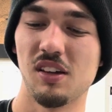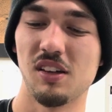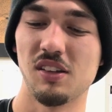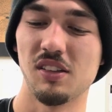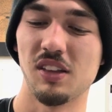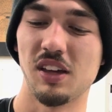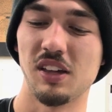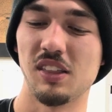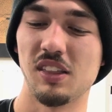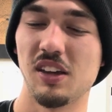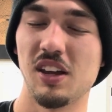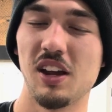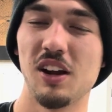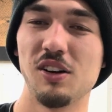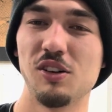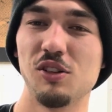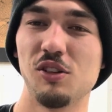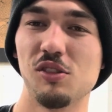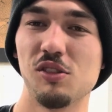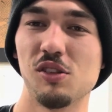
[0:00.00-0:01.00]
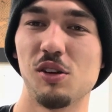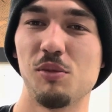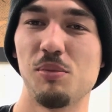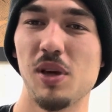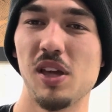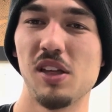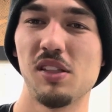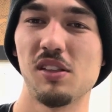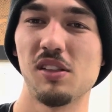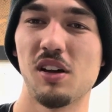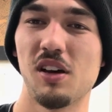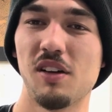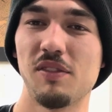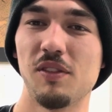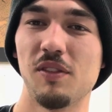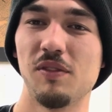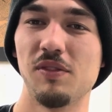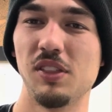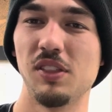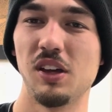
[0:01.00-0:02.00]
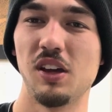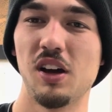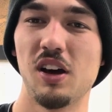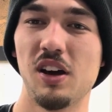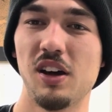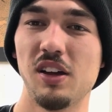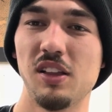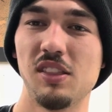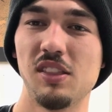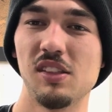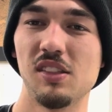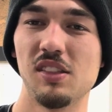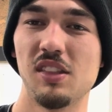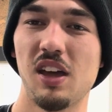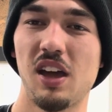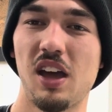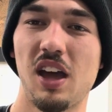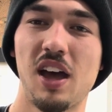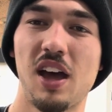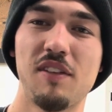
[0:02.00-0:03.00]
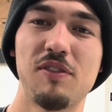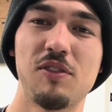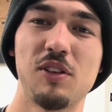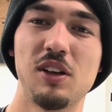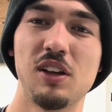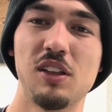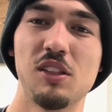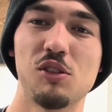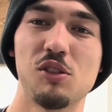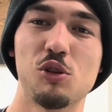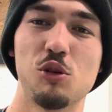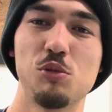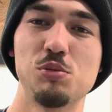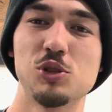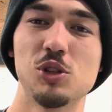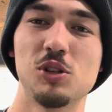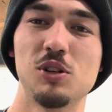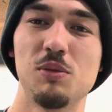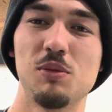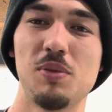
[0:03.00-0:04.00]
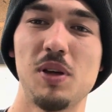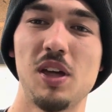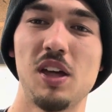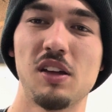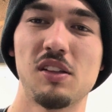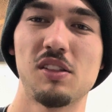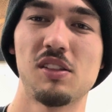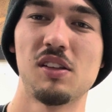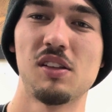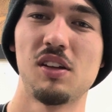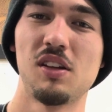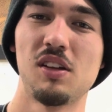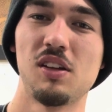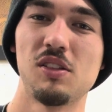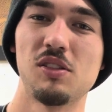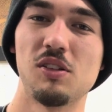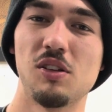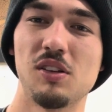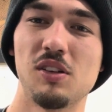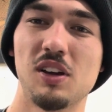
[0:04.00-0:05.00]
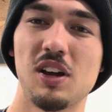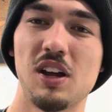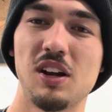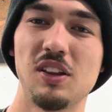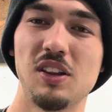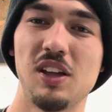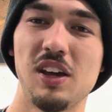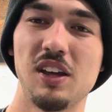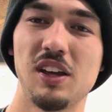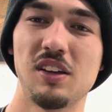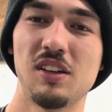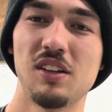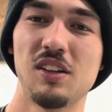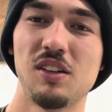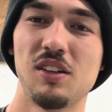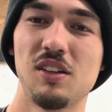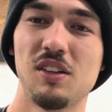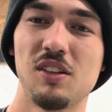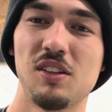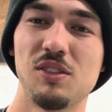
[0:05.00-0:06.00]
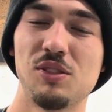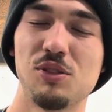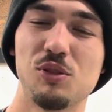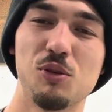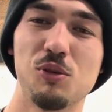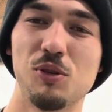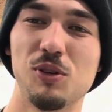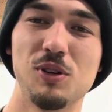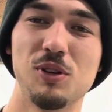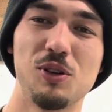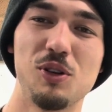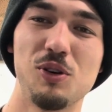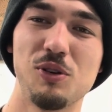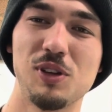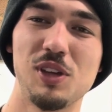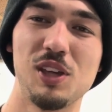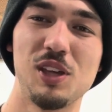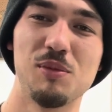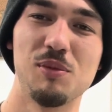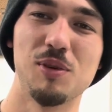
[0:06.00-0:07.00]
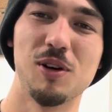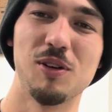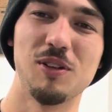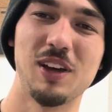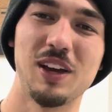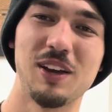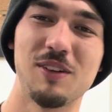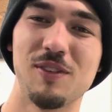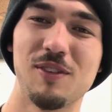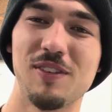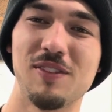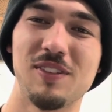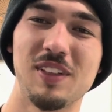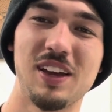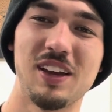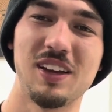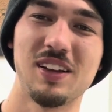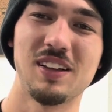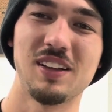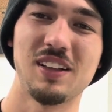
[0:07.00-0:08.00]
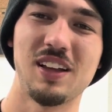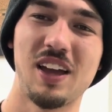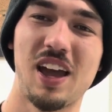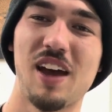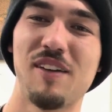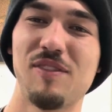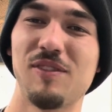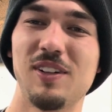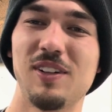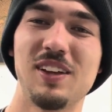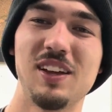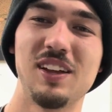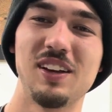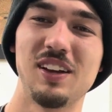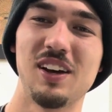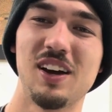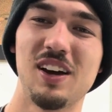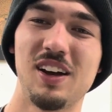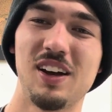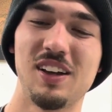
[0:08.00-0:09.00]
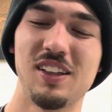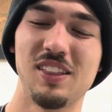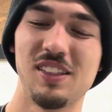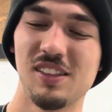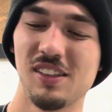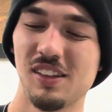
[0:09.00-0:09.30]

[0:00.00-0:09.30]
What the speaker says: like the characters are based off of the gods that African sculpture depicts. So they're kind of like Thor and Loki, but like with like African gods.